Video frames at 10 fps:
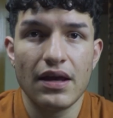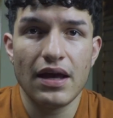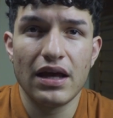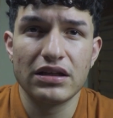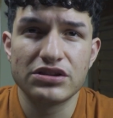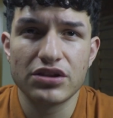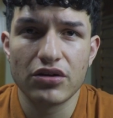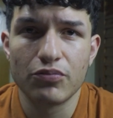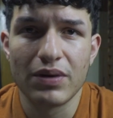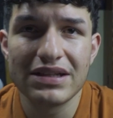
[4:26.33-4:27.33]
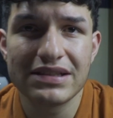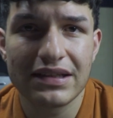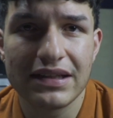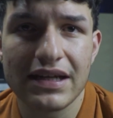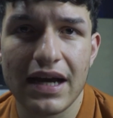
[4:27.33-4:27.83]
And so
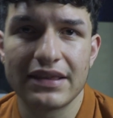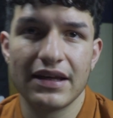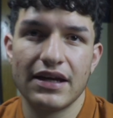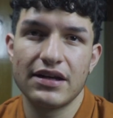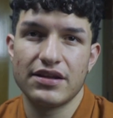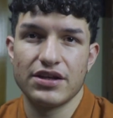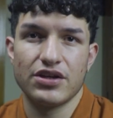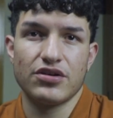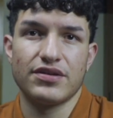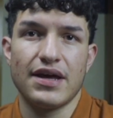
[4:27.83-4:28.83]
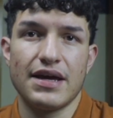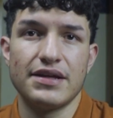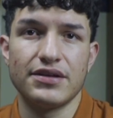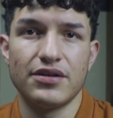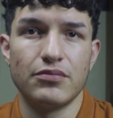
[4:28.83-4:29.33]
basically at the end of the year, that
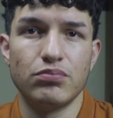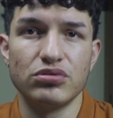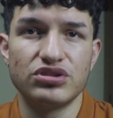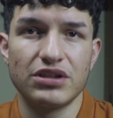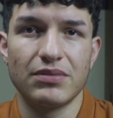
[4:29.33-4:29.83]
ended up boosting